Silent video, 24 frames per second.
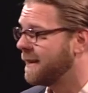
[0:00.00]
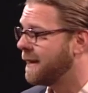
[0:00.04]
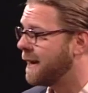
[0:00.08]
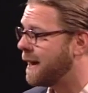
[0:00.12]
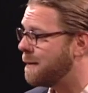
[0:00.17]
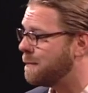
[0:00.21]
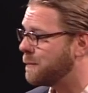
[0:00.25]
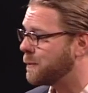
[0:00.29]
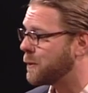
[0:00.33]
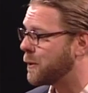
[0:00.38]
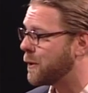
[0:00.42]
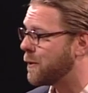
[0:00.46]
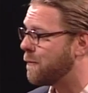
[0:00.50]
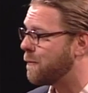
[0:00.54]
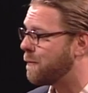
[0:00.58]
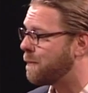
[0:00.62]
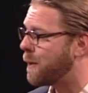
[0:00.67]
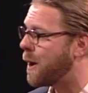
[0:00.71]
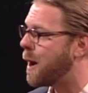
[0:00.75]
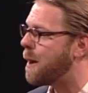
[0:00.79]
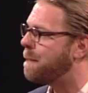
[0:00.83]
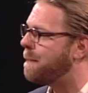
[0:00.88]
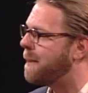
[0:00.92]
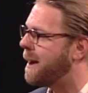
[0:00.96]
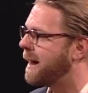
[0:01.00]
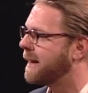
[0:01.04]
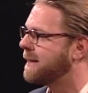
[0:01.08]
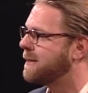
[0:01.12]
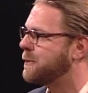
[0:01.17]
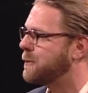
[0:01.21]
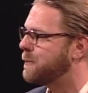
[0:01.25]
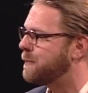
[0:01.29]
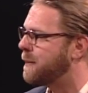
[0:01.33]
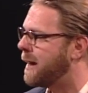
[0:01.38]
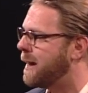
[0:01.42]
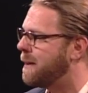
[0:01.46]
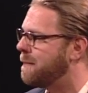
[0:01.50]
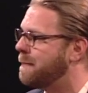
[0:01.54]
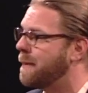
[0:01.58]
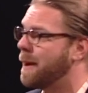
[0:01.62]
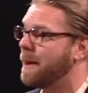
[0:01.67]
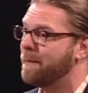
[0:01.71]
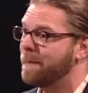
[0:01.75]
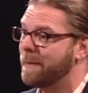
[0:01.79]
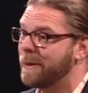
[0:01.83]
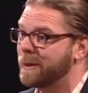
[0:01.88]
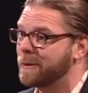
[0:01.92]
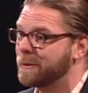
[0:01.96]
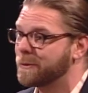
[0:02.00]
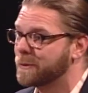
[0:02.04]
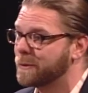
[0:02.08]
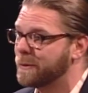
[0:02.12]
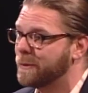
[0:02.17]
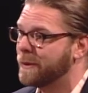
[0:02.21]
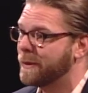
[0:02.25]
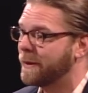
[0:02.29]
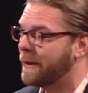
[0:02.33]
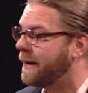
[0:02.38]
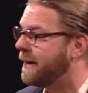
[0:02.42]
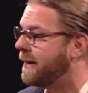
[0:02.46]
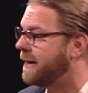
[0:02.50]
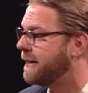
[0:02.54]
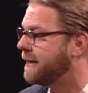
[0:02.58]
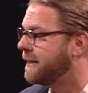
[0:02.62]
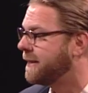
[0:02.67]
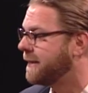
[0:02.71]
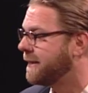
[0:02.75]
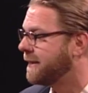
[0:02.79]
I'm sort of brought back to my middle school, right?